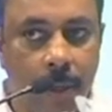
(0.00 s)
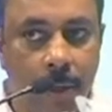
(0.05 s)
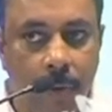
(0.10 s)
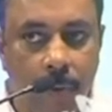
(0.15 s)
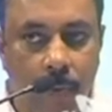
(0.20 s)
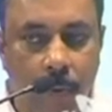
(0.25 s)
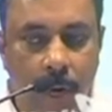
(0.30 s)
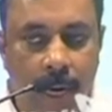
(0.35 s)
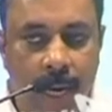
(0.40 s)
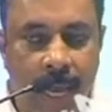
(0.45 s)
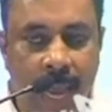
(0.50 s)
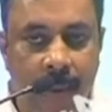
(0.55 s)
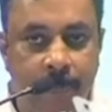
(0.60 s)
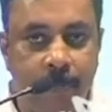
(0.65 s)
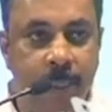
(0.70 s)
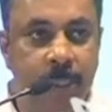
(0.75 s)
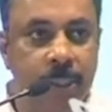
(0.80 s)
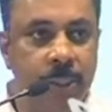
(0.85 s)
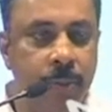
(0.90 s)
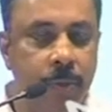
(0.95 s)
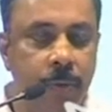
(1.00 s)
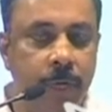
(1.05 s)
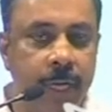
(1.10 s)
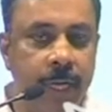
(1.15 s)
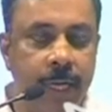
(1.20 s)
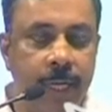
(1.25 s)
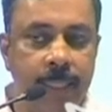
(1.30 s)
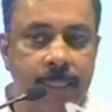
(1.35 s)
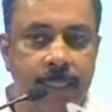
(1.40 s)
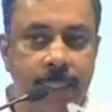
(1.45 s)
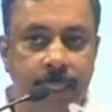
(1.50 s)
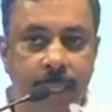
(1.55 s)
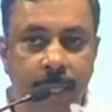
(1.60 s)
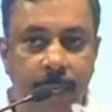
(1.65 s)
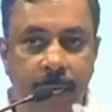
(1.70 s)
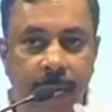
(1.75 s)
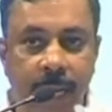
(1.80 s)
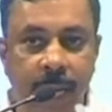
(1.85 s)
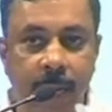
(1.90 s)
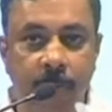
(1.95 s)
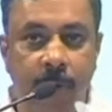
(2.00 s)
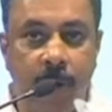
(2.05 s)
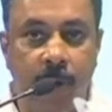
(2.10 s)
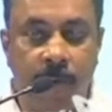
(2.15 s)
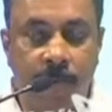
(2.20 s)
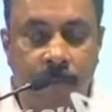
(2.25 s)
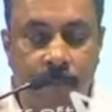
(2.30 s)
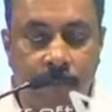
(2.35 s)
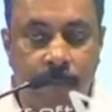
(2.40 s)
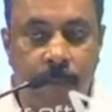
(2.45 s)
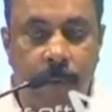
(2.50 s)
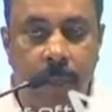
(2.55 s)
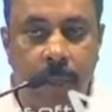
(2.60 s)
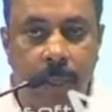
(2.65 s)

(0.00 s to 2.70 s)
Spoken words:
What happens today is, in the name of